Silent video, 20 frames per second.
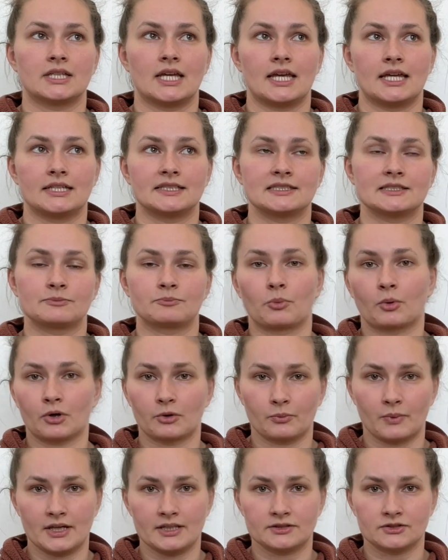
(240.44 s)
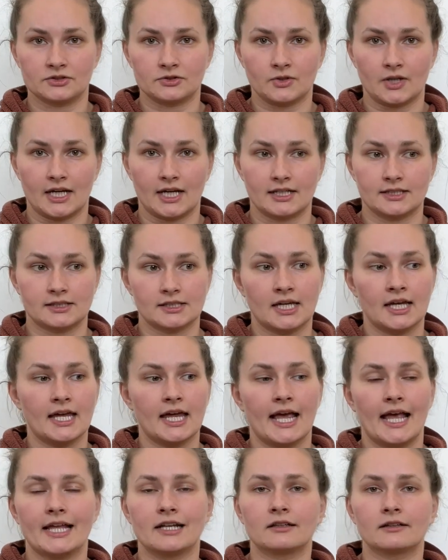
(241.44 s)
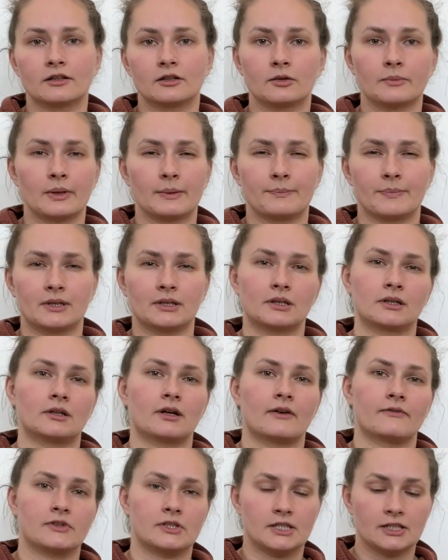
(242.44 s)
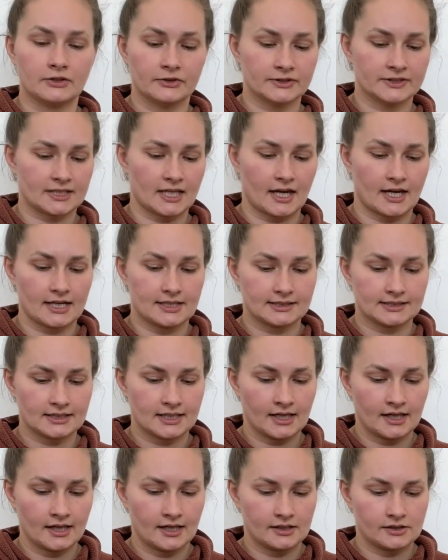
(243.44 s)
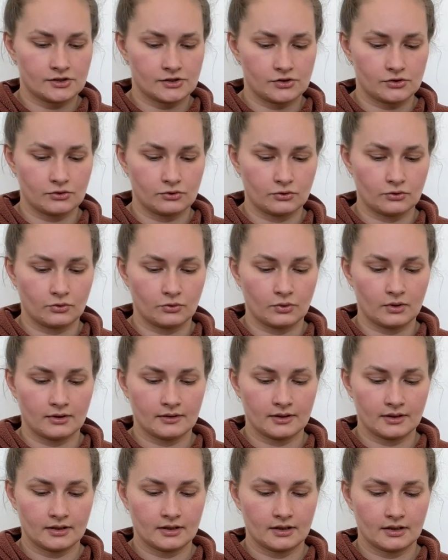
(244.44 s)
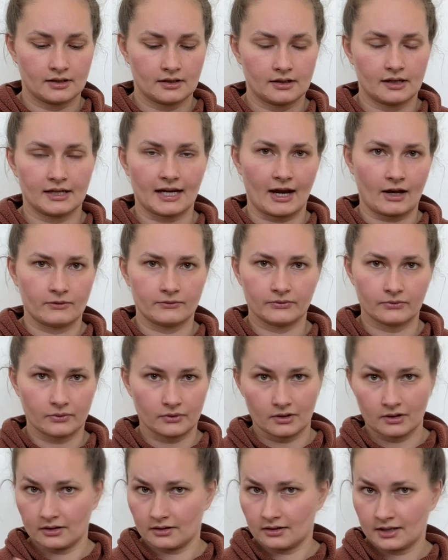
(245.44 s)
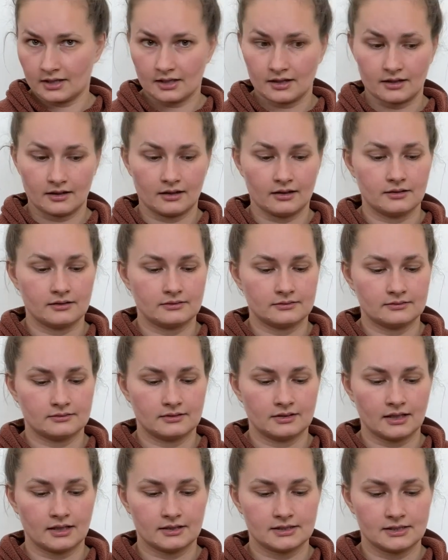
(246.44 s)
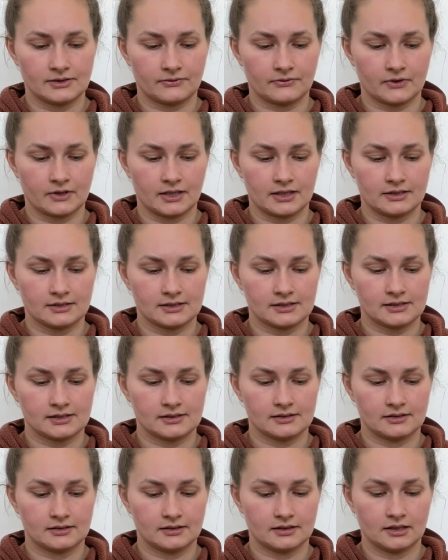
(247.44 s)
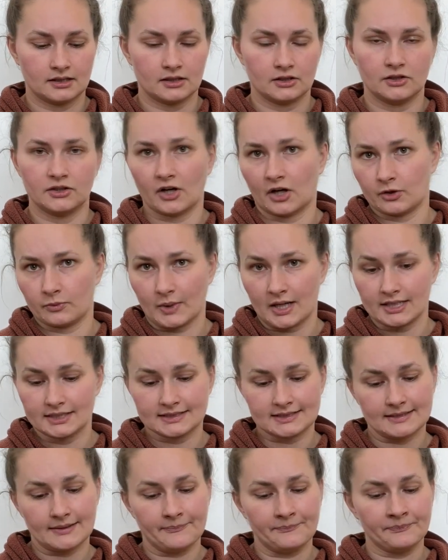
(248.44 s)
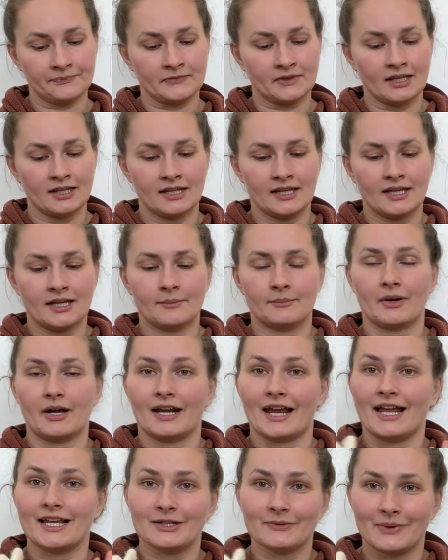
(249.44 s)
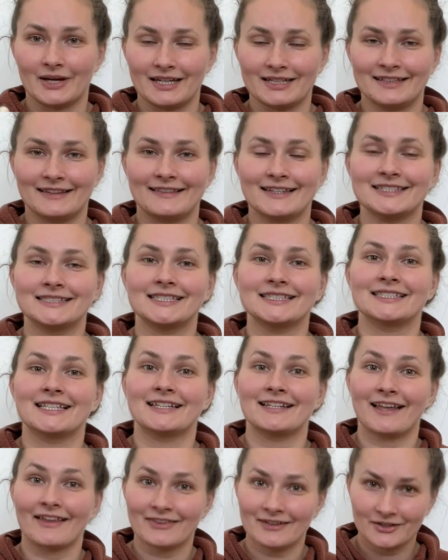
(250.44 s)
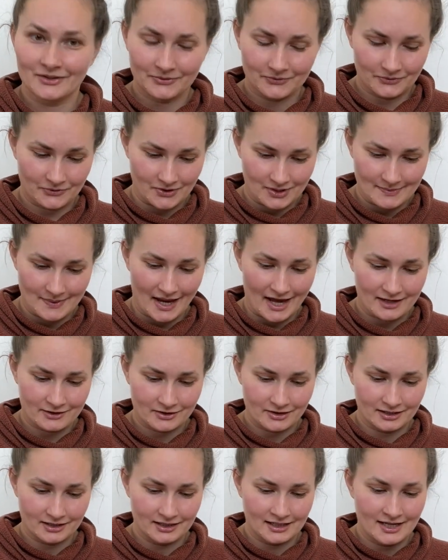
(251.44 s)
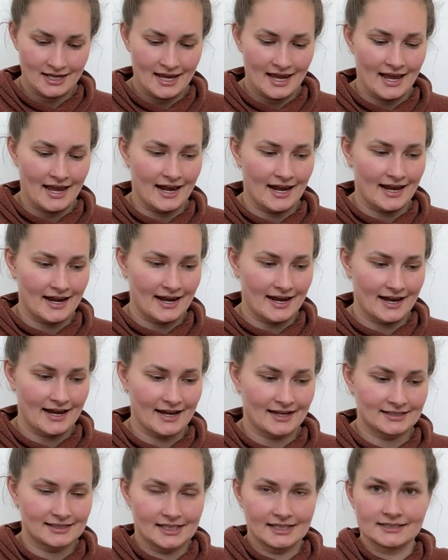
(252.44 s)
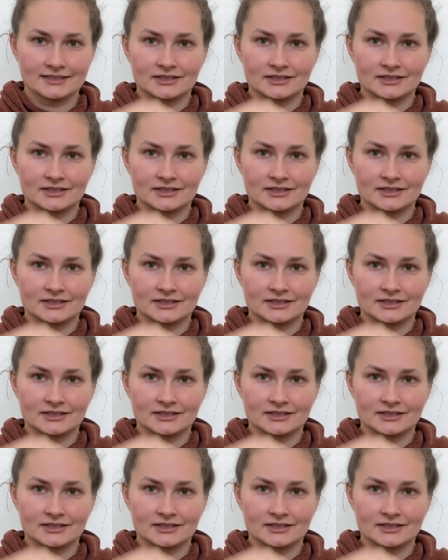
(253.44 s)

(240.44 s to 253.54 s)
a sport weight strand and a little bit bigger of a needle size to account for the different yarn weights. But anyway, this is another free pattern and it's